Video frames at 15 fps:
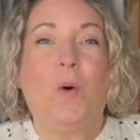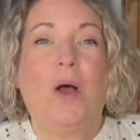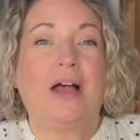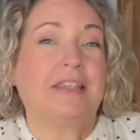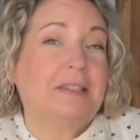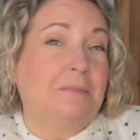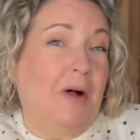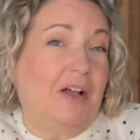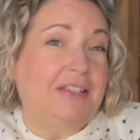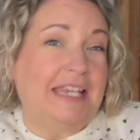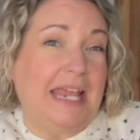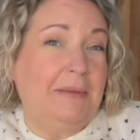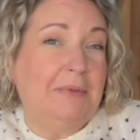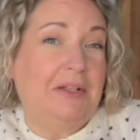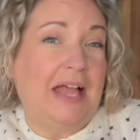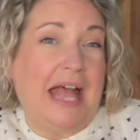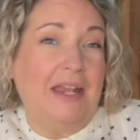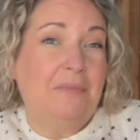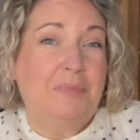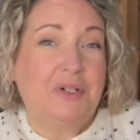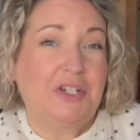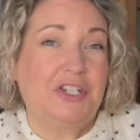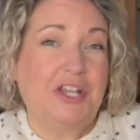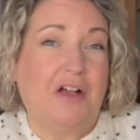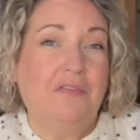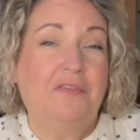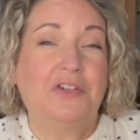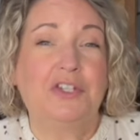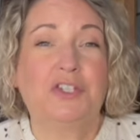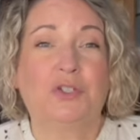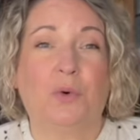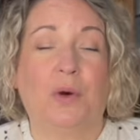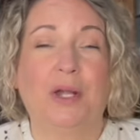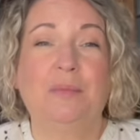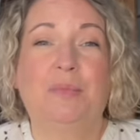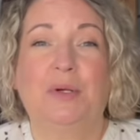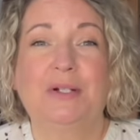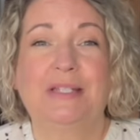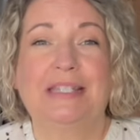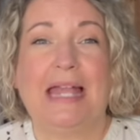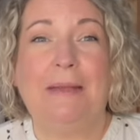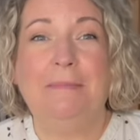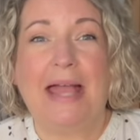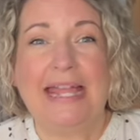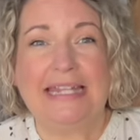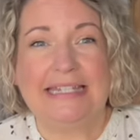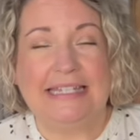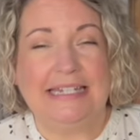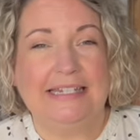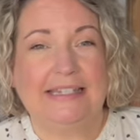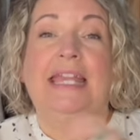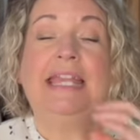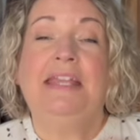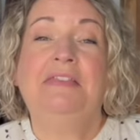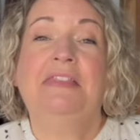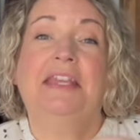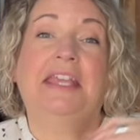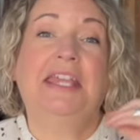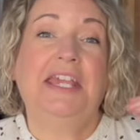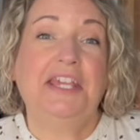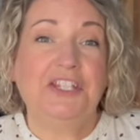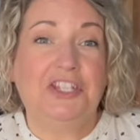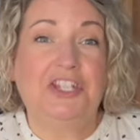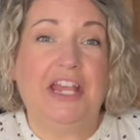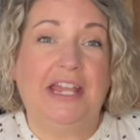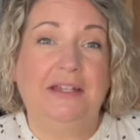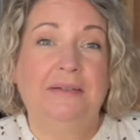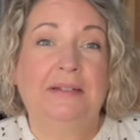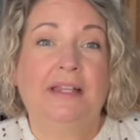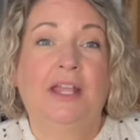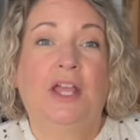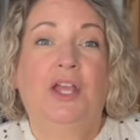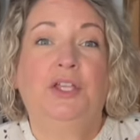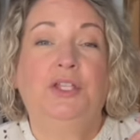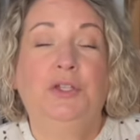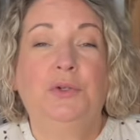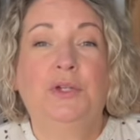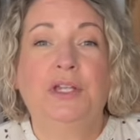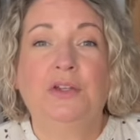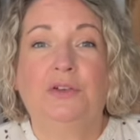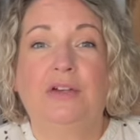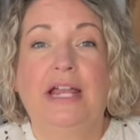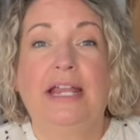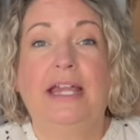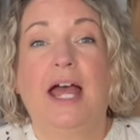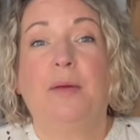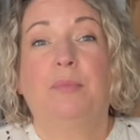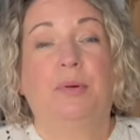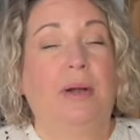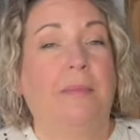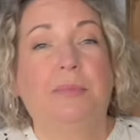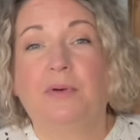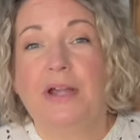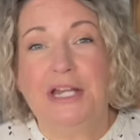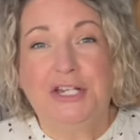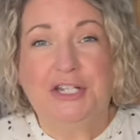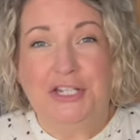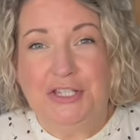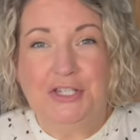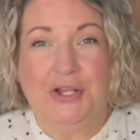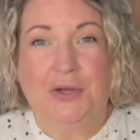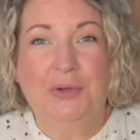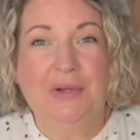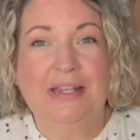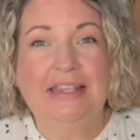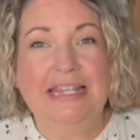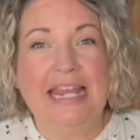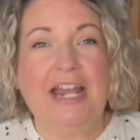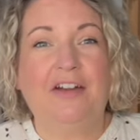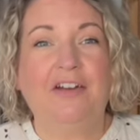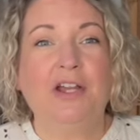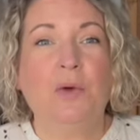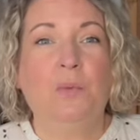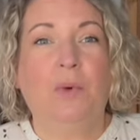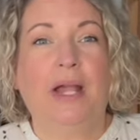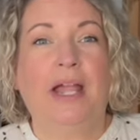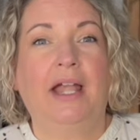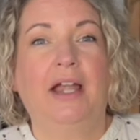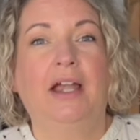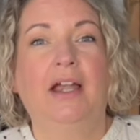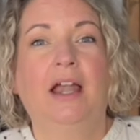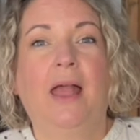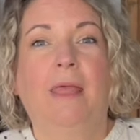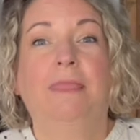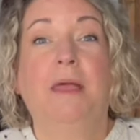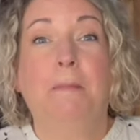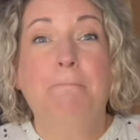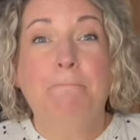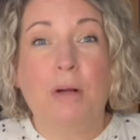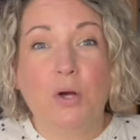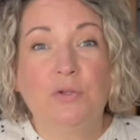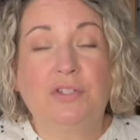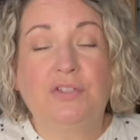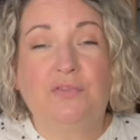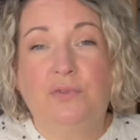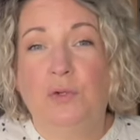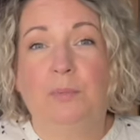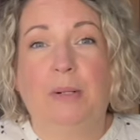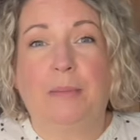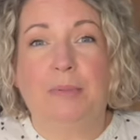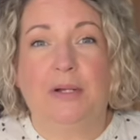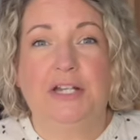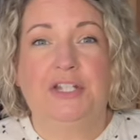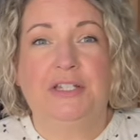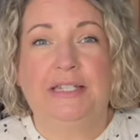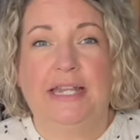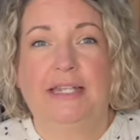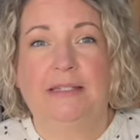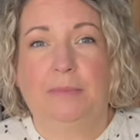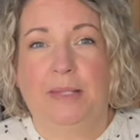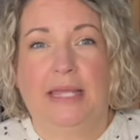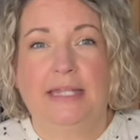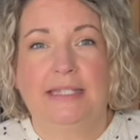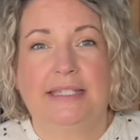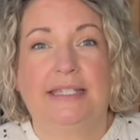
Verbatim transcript: a small table, and a bookshelf for storing books and magazines. In the kitchen, you can create a preparation zone, the area where the most food preparation takes place,